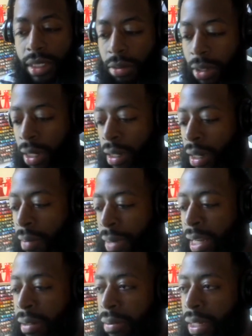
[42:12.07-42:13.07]
Well, I
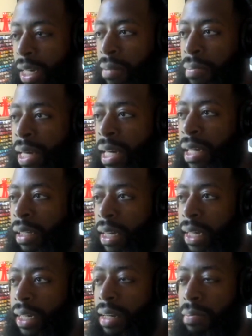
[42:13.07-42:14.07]
mean, it could be
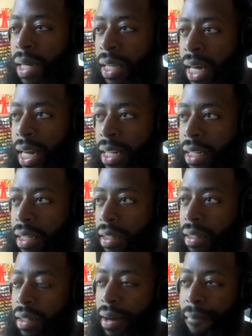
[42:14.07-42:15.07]
that
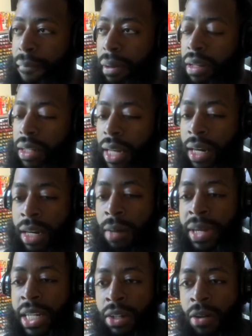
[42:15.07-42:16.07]

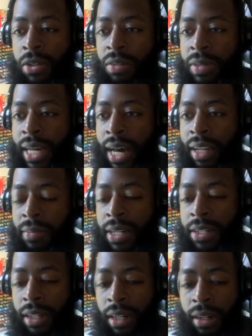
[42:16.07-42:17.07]
there's always going to be
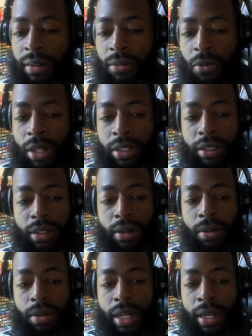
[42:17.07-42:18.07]
elements of one
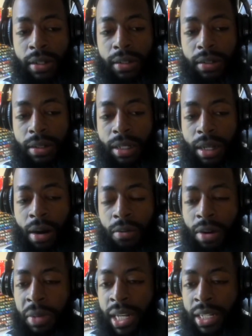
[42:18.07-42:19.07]
show that are
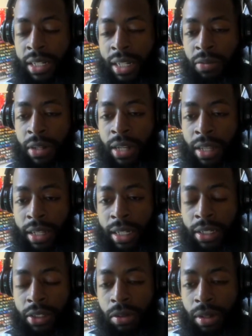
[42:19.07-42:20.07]
reminiscent of another
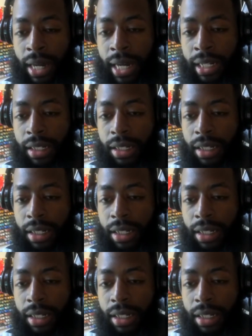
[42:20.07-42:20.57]
thing that you like.